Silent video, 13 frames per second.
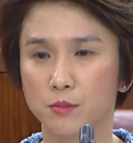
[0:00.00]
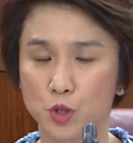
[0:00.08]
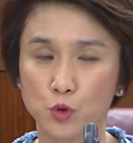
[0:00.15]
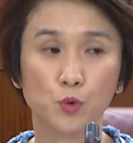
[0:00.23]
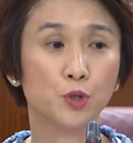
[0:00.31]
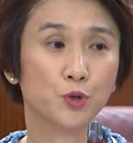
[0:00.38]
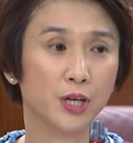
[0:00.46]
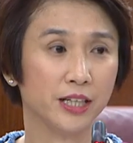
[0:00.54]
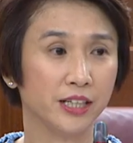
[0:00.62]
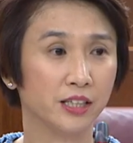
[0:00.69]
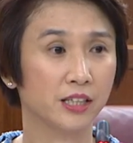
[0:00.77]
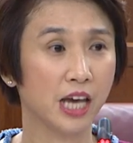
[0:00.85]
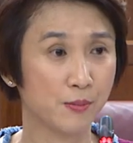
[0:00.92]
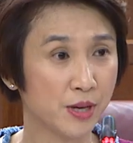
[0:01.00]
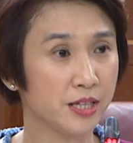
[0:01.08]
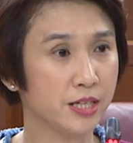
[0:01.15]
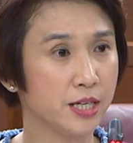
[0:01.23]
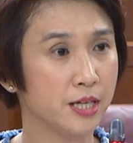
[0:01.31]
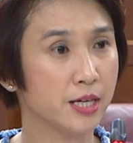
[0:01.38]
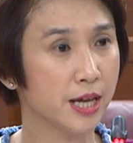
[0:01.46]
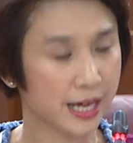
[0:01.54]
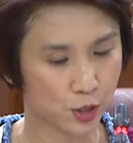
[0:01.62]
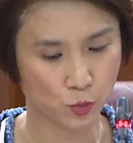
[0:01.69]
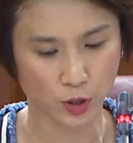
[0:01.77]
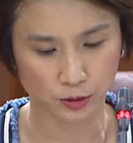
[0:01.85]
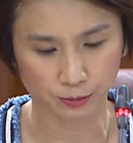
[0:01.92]
Ms. Sun Xueling, MND
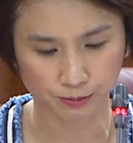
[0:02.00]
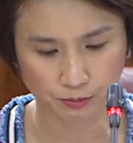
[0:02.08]
as well.